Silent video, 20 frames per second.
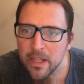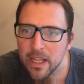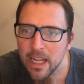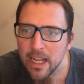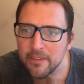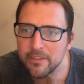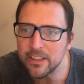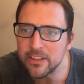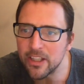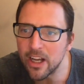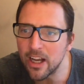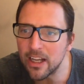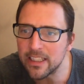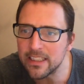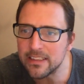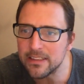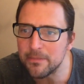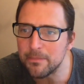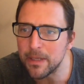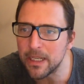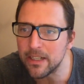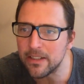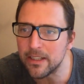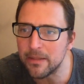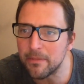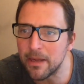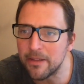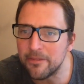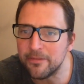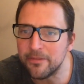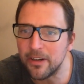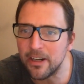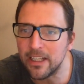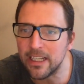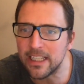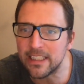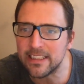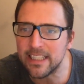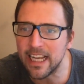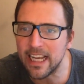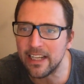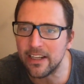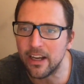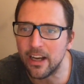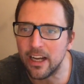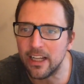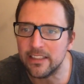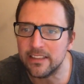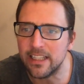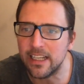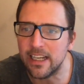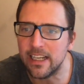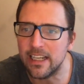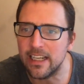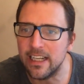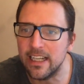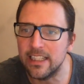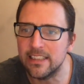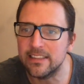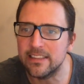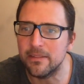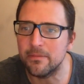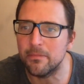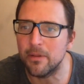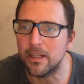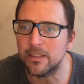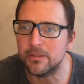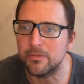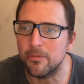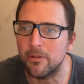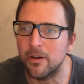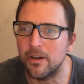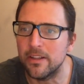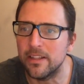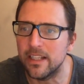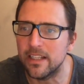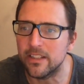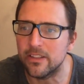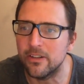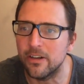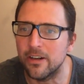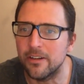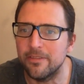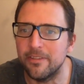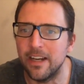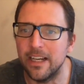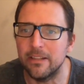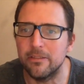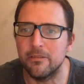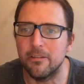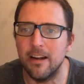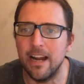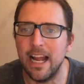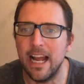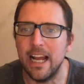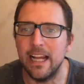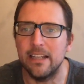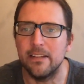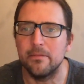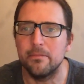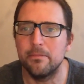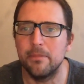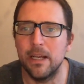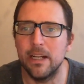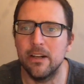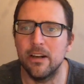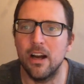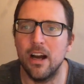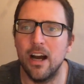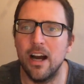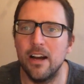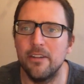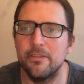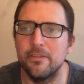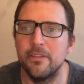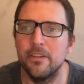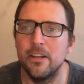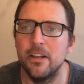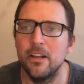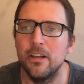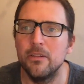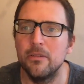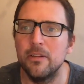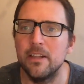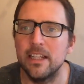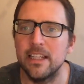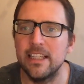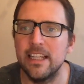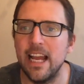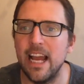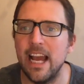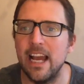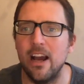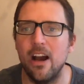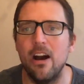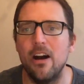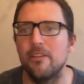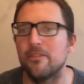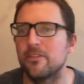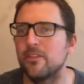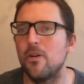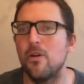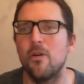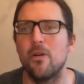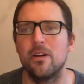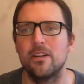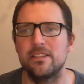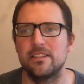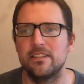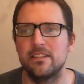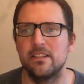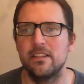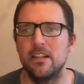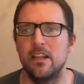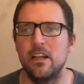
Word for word: If the dog isn't bigger than my foot and can't hunt, then it isn't much more than a glorified rat. Better off with a cat. Oh, of course.